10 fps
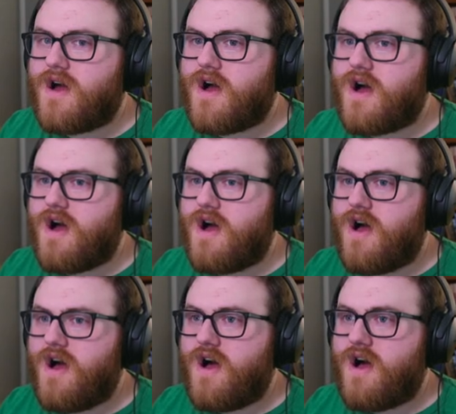
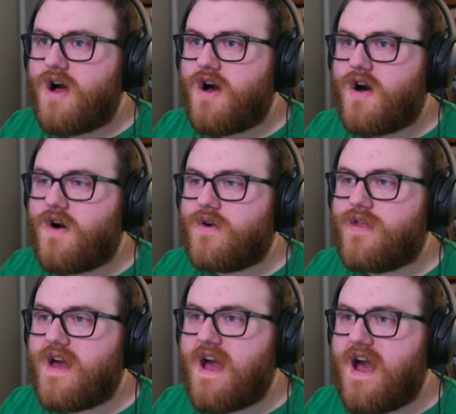Oh,
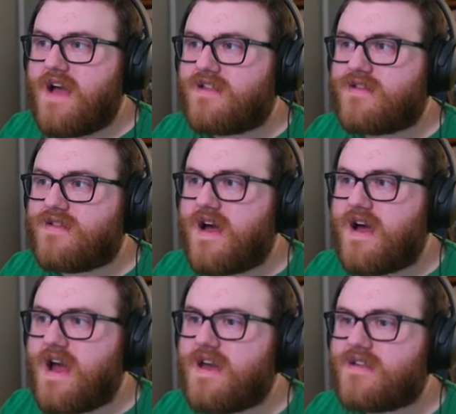that's
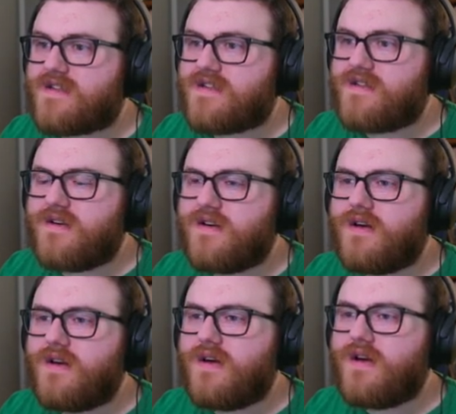nice.
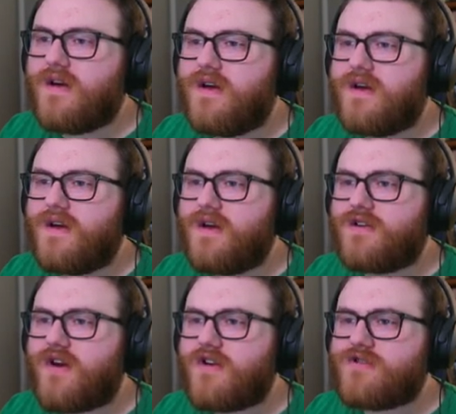I
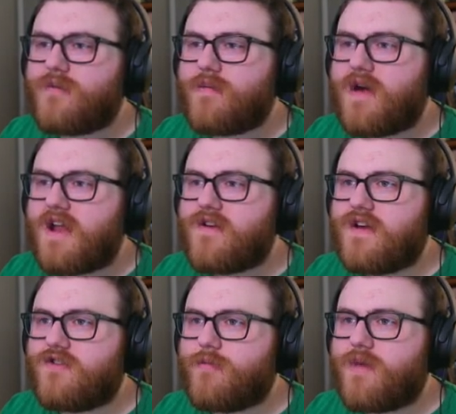charged my battery
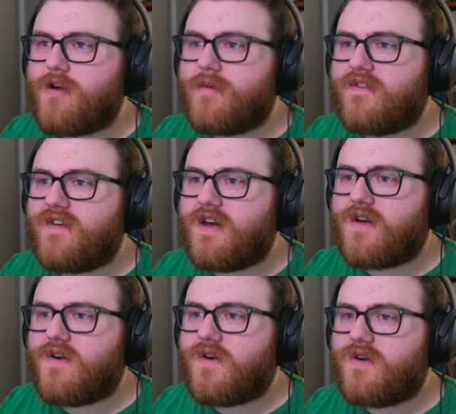and repaired my
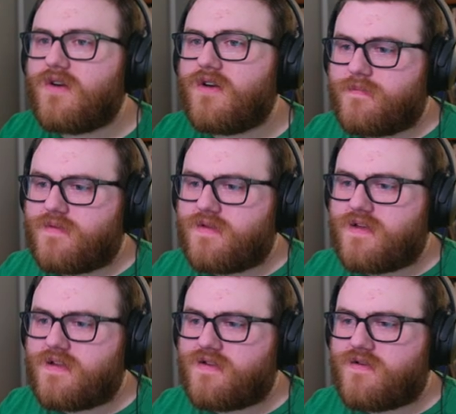vehicle.
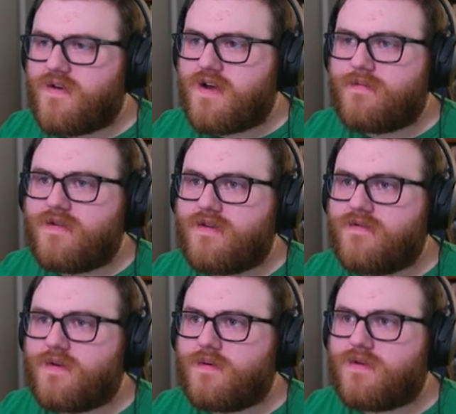Let's grab the
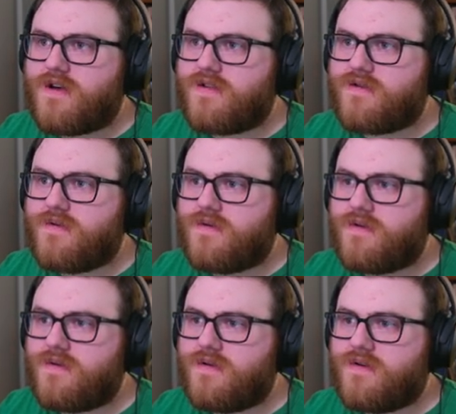fuel nozzle,
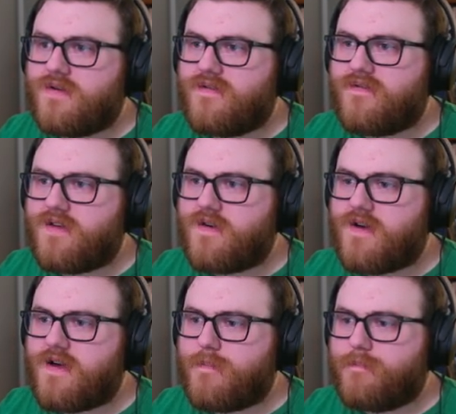fill her up.